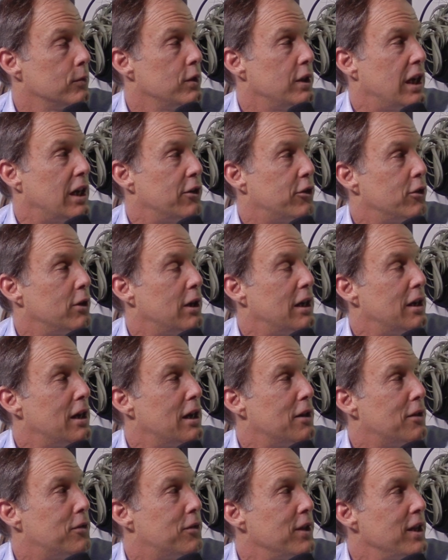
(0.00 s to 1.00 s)
Yeah, so I
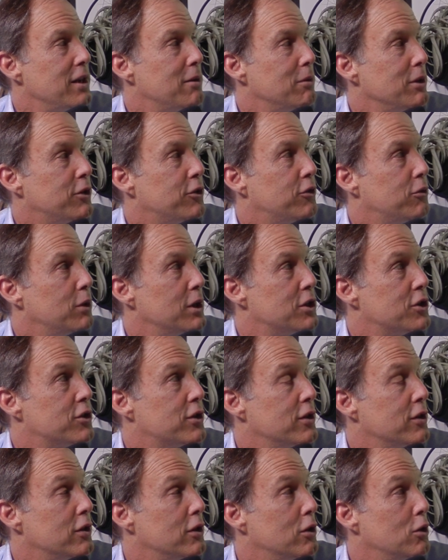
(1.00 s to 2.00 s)
think we switched
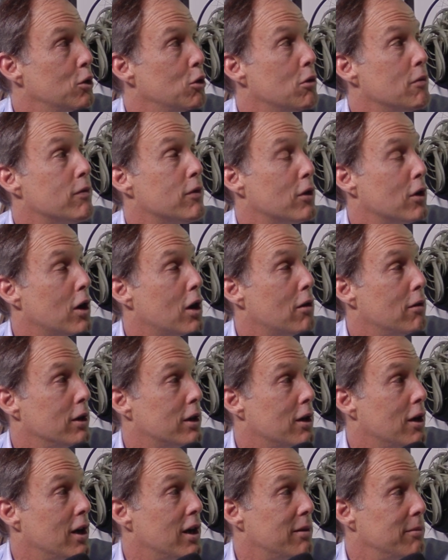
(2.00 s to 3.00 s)
to the overall
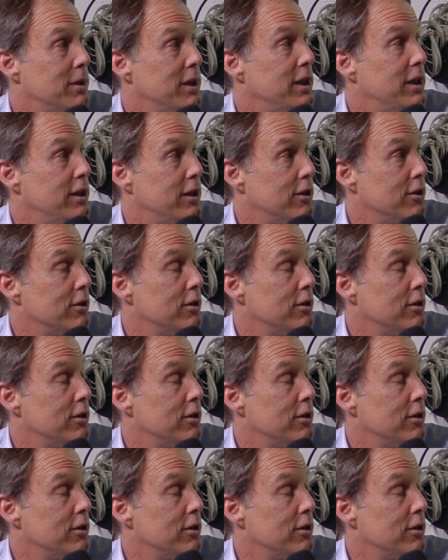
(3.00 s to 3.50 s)
economy here.